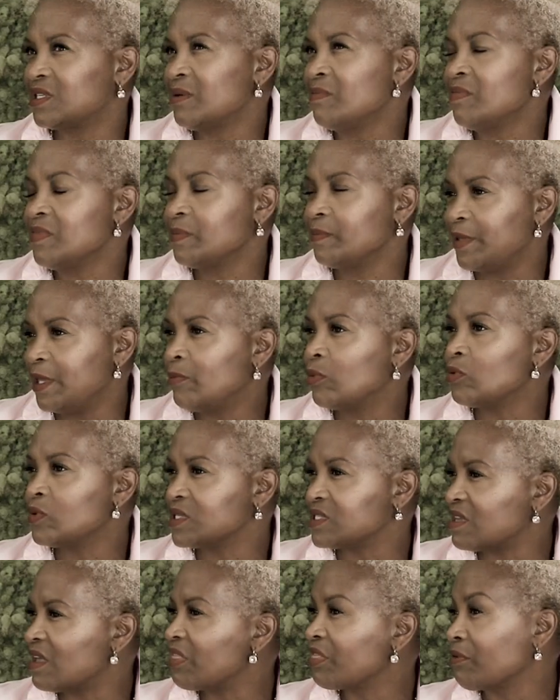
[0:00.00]
Some people
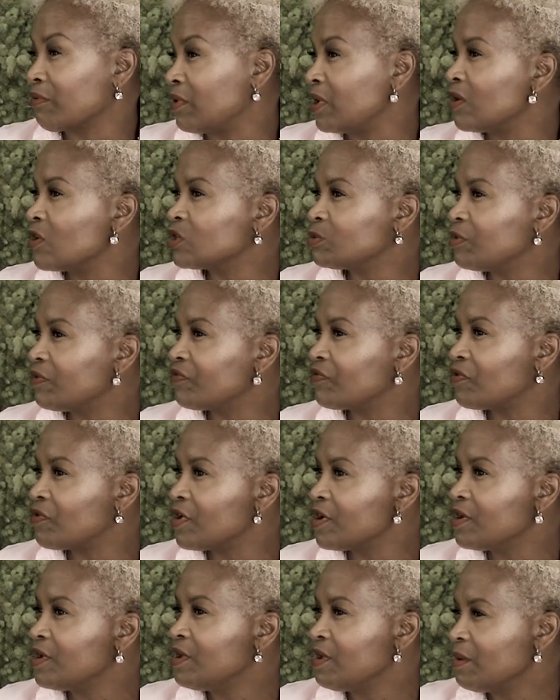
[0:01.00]
will say 3 years
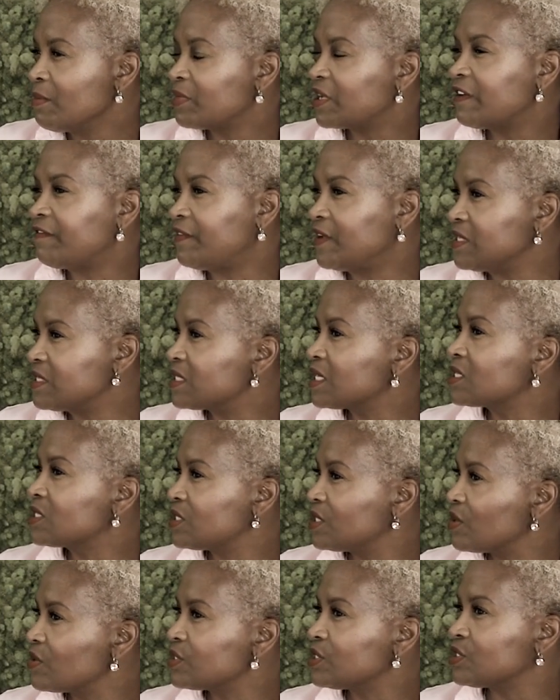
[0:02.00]
before, but I find
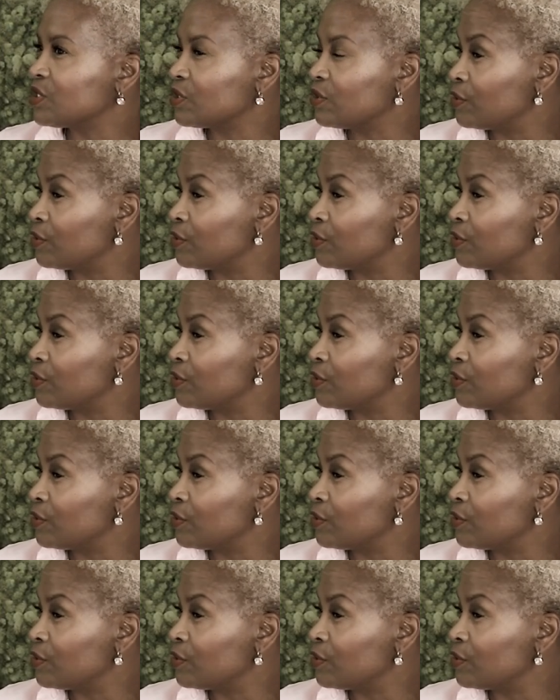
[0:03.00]
6 years is a